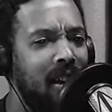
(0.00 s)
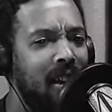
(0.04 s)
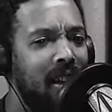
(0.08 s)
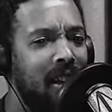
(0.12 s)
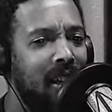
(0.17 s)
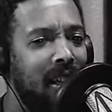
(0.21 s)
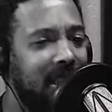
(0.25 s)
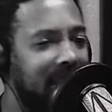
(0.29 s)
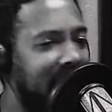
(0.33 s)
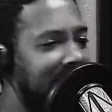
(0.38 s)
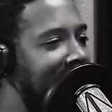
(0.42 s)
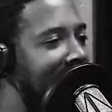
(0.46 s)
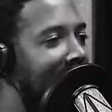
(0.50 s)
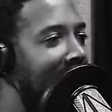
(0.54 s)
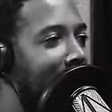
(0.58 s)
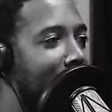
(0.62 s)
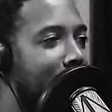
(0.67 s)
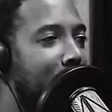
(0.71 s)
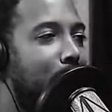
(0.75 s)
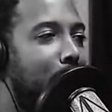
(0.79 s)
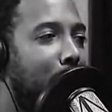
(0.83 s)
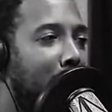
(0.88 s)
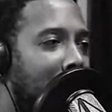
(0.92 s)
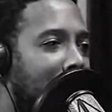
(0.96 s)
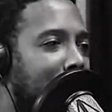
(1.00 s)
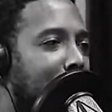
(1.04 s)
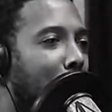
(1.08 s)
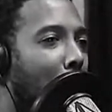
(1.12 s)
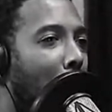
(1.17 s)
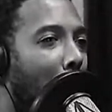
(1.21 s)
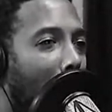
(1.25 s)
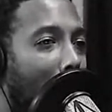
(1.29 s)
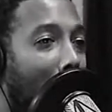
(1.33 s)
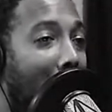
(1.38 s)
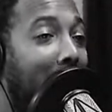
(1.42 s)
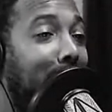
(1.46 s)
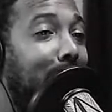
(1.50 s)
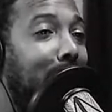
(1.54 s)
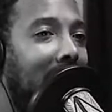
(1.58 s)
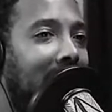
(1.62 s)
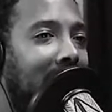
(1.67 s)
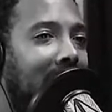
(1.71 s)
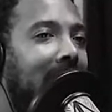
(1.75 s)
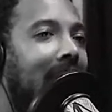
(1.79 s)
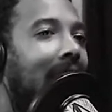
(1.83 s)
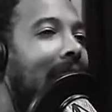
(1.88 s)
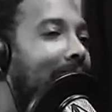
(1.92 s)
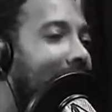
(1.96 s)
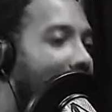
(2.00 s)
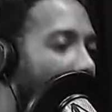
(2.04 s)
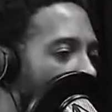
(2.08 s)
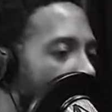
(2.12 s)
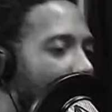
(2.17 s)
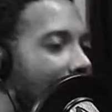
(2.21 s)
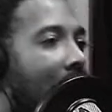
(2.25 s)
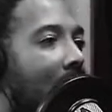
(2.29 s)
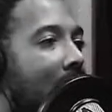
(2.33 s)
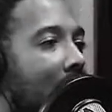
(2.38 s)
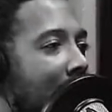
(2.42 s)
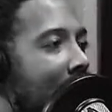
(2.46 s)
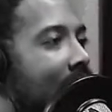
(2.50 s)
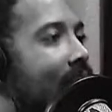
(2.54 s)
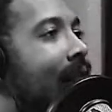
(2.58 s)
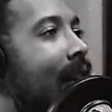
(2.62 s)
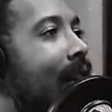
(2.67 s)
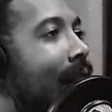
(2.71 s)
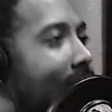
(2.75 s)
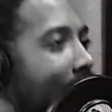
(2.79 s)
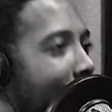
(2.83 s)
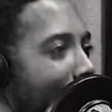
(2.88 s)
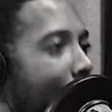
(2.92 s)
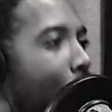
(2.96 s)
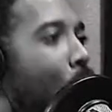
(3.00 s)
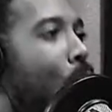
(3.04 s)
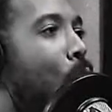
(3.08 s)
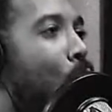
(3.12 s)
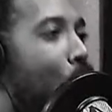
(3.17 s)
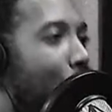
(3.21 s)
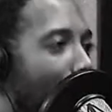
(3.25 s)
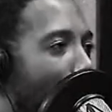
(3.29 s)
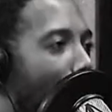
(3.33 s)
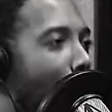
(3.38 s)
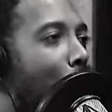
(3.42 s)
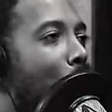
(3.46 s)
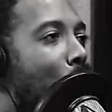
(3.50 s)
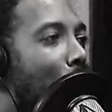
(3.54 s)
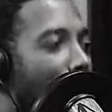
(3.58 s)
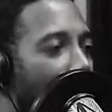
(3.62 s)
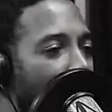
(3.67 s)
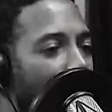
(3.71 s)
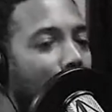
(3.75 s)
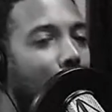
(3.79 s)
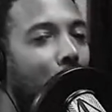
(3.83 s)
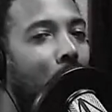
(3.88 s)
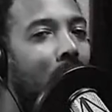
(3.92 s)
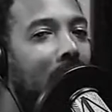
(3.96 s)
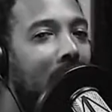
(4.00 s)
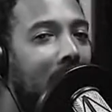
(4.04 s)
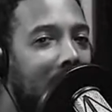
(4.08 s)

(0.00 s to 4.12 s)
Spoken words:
It's just a heavy book. So I'm thinking like, okay, cool.